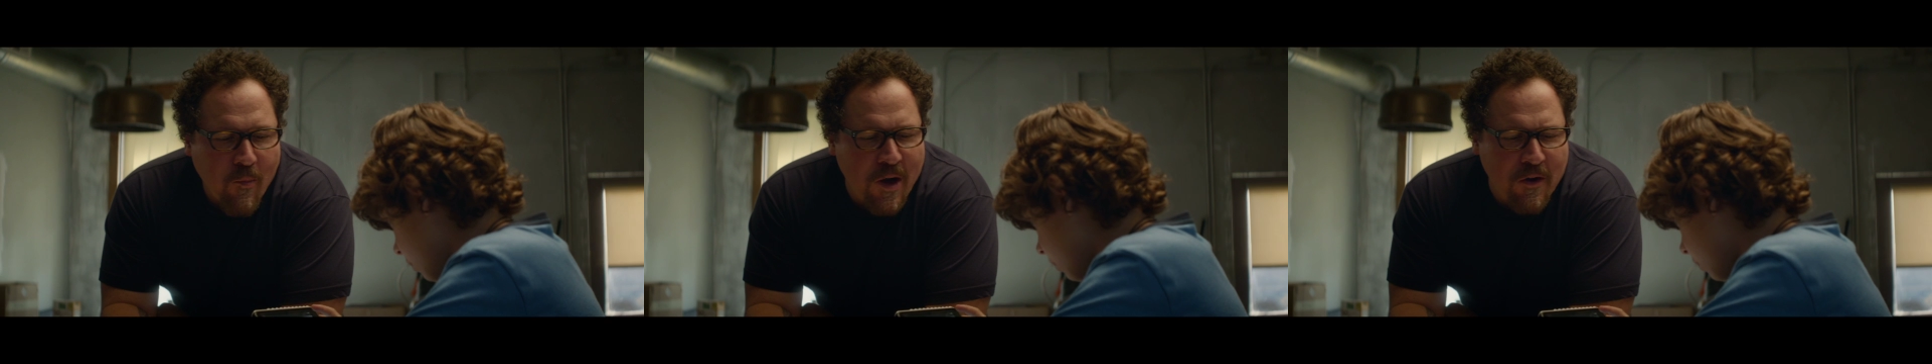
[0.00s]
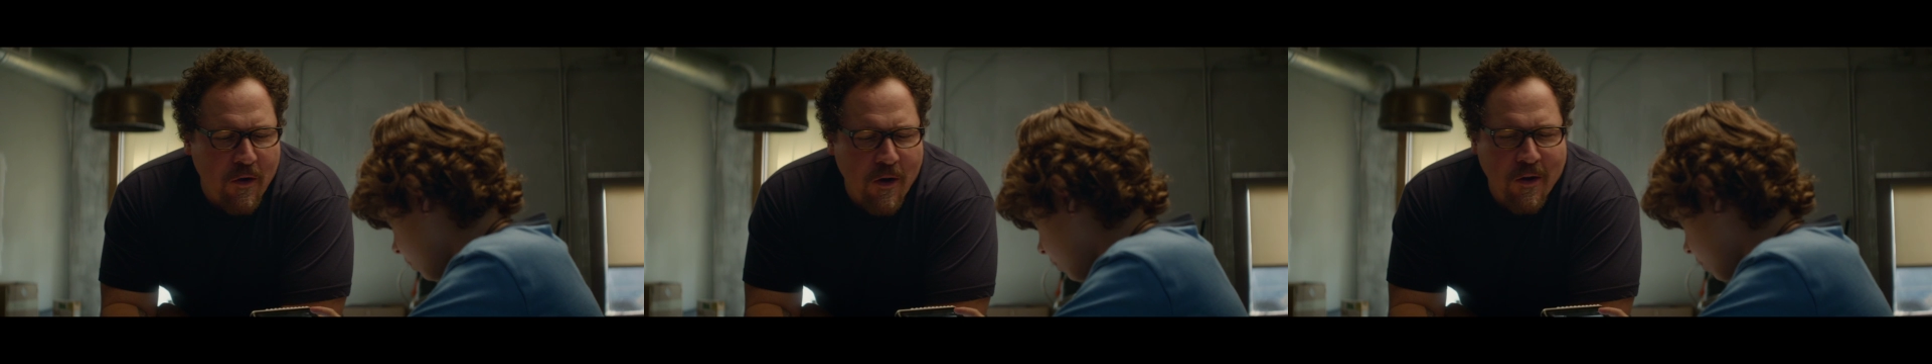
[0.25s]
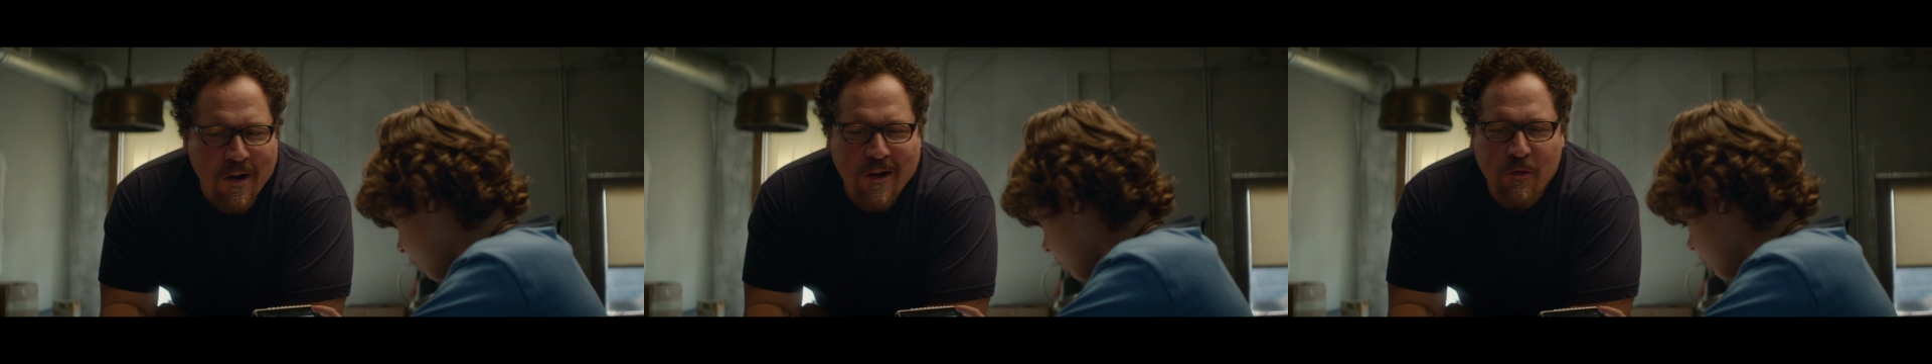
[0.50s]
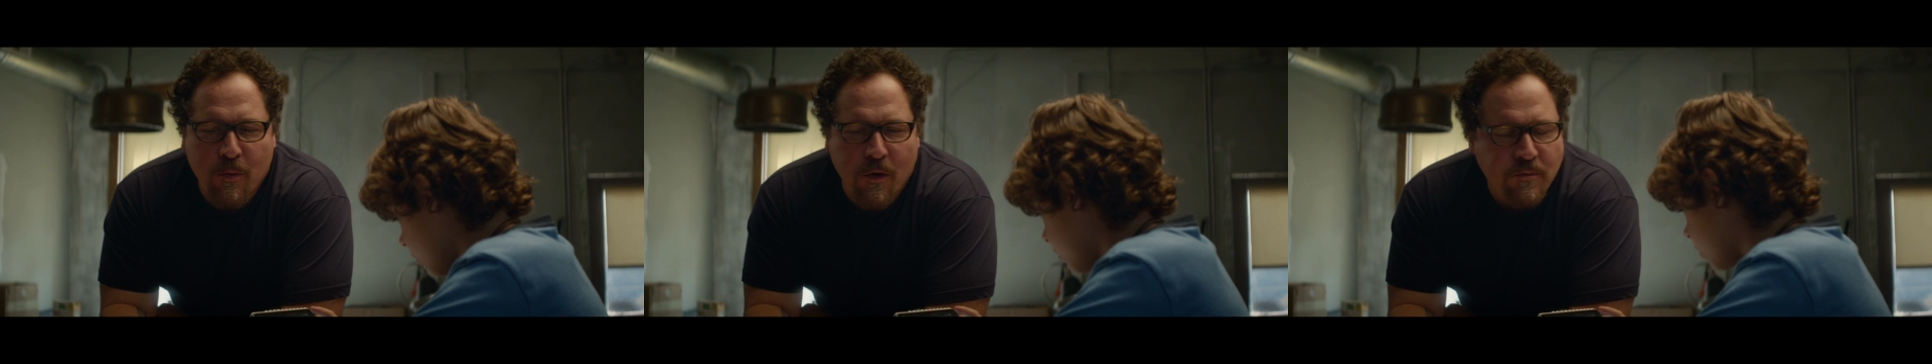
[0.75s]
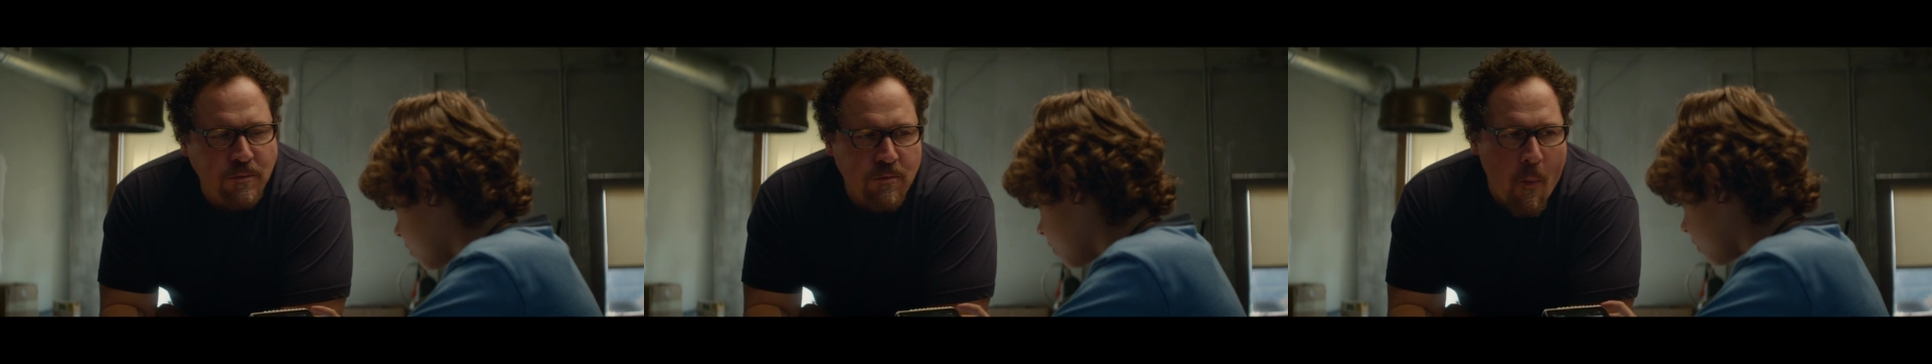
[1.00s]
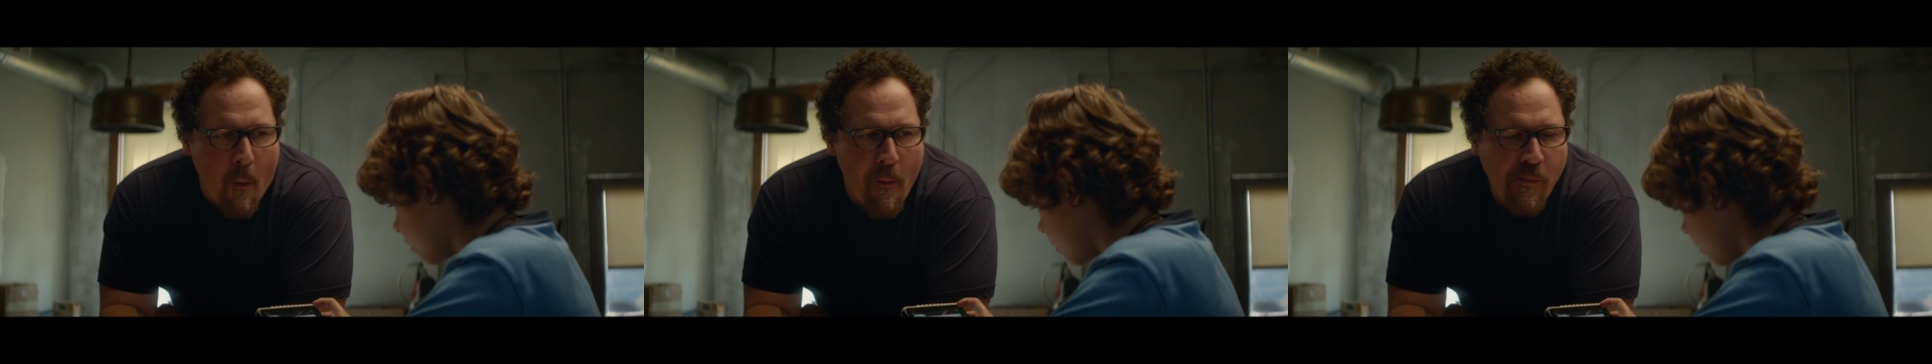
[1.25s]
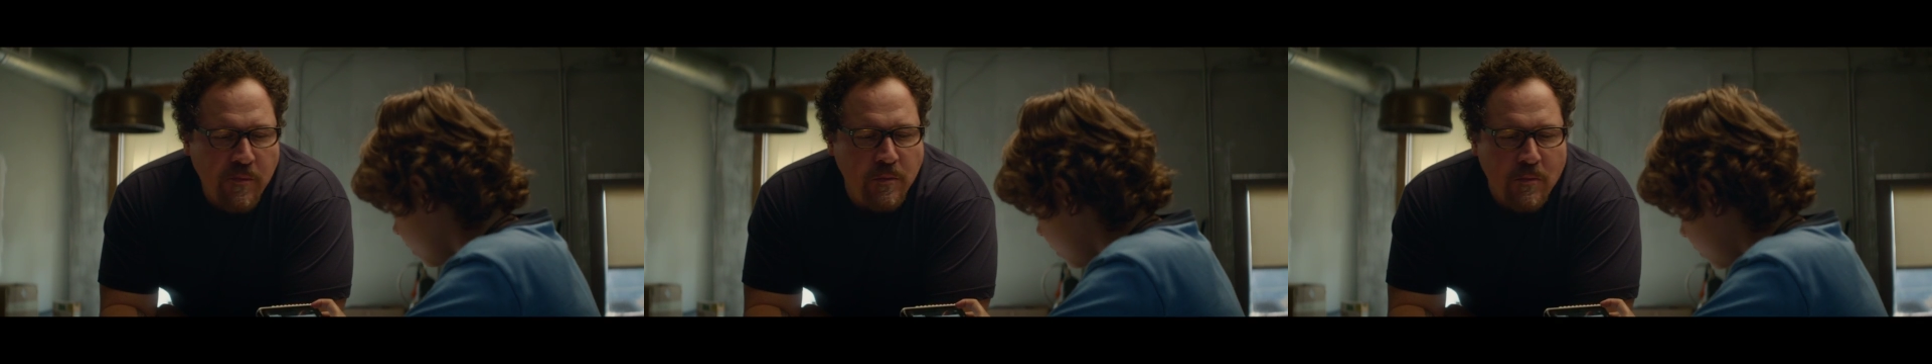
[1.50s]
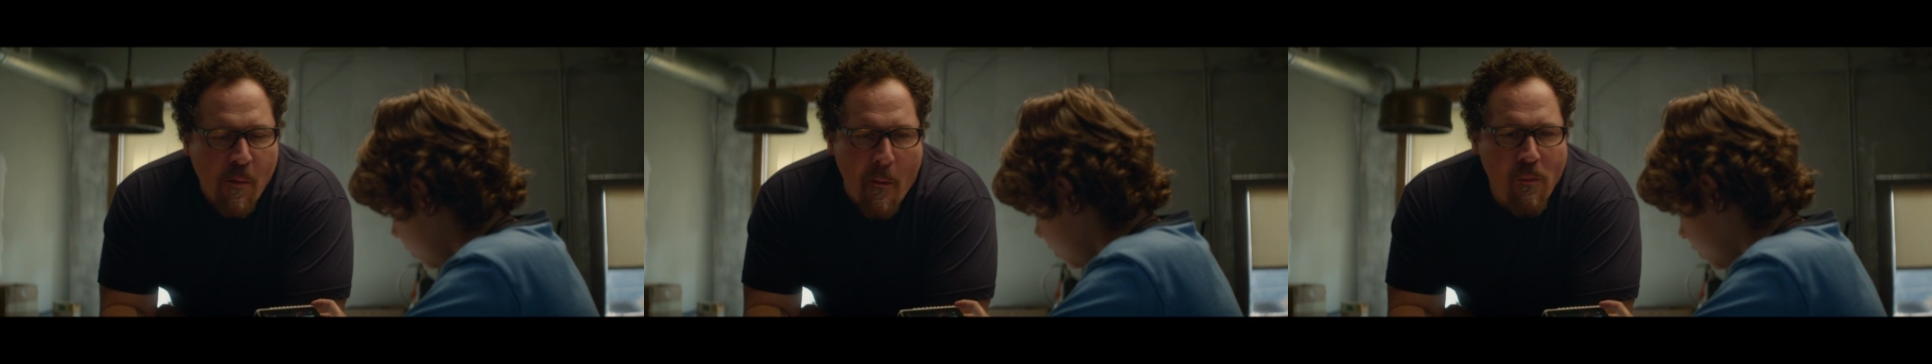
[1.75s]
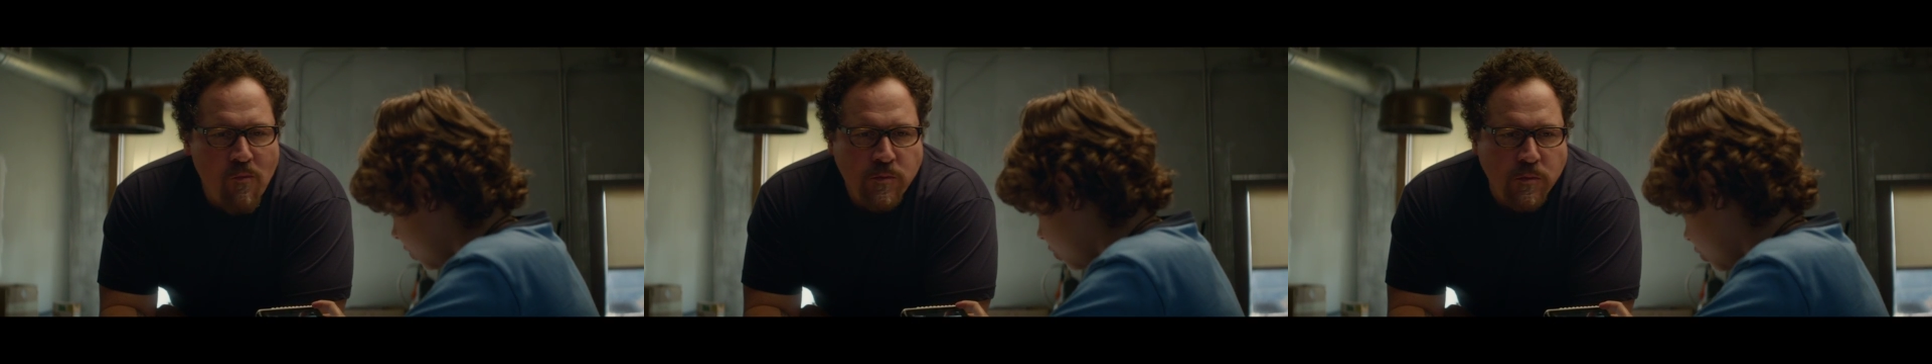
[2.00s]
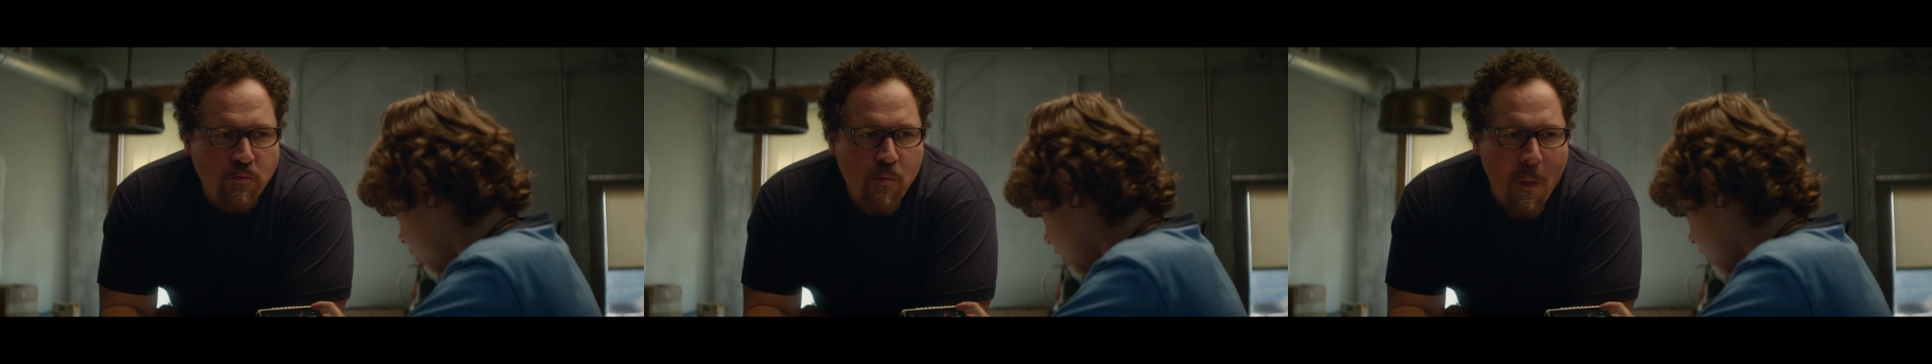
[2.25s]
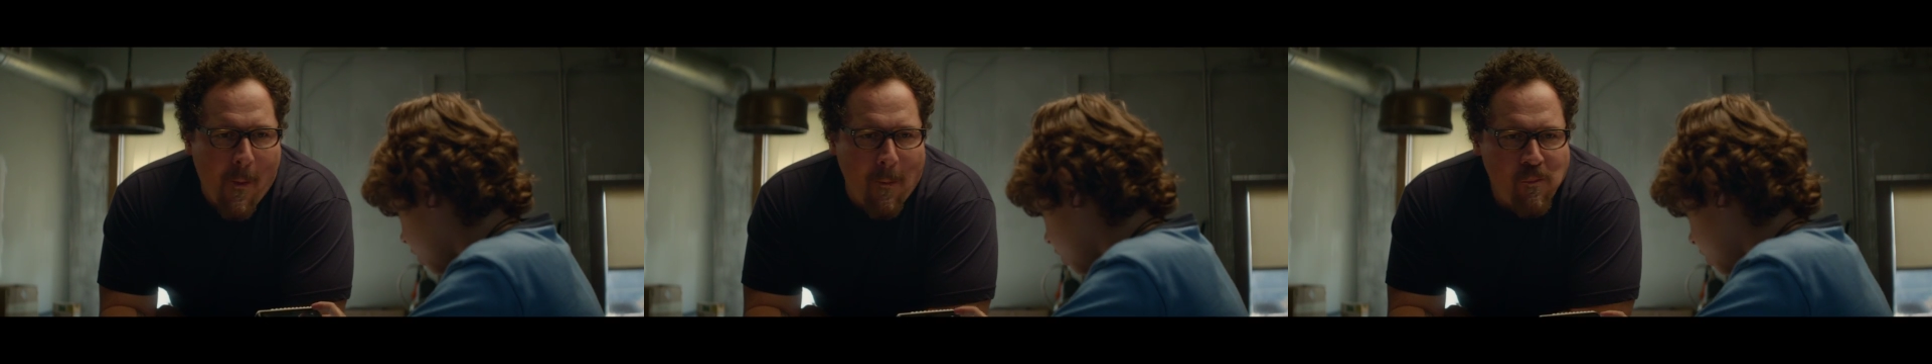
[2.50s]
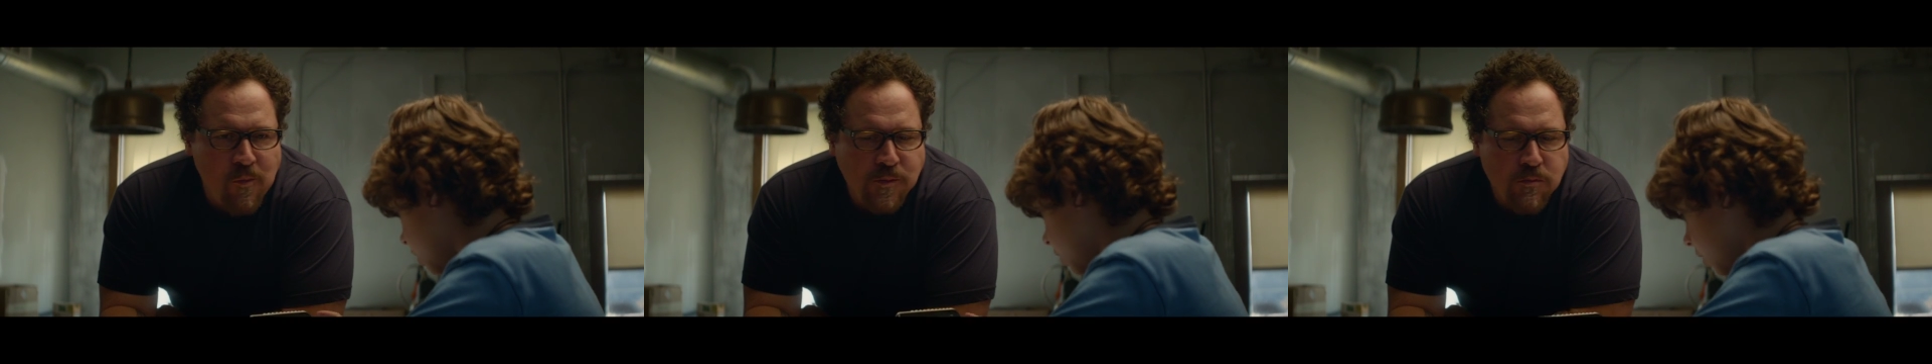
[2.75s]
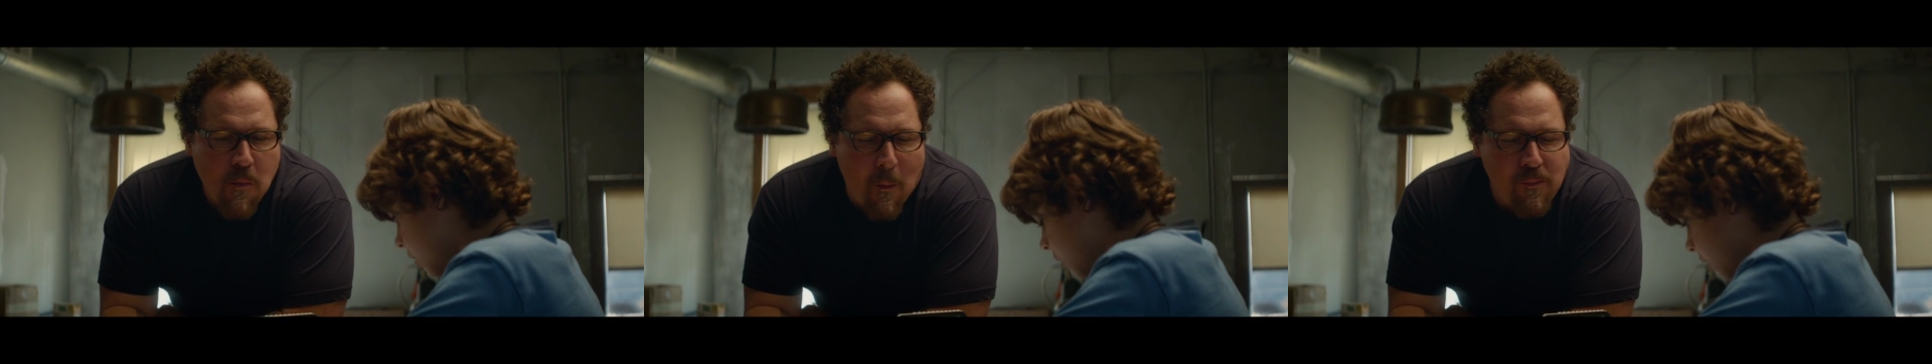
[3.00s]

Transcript: At Carl Casper. At Carl